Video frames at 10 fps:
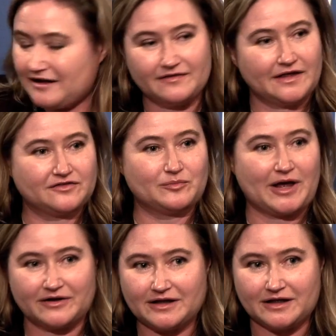And that's
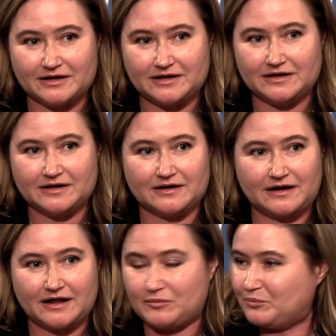about it. He didn't
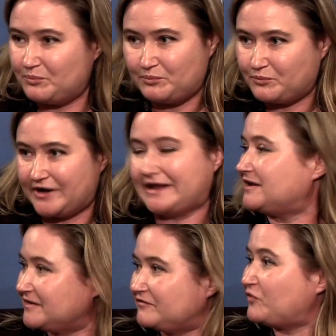kind of bring
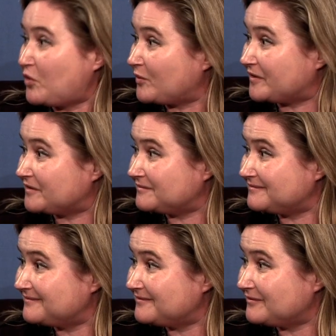anything forward,
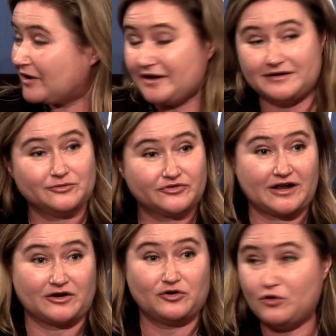right? He was
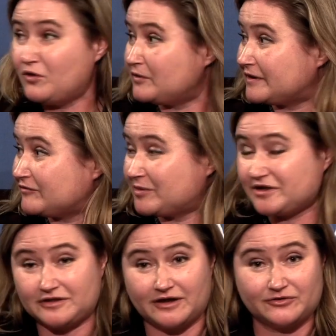kind of cool, and everybody
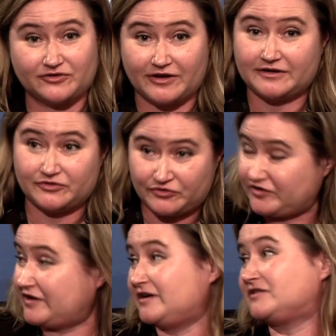thought he was great because he was
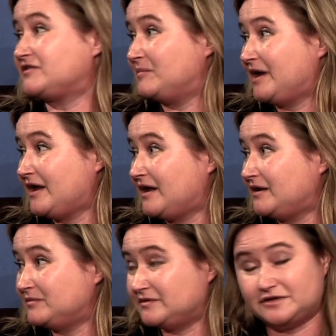sticking it to the man,
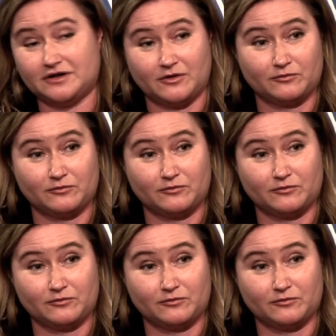you know,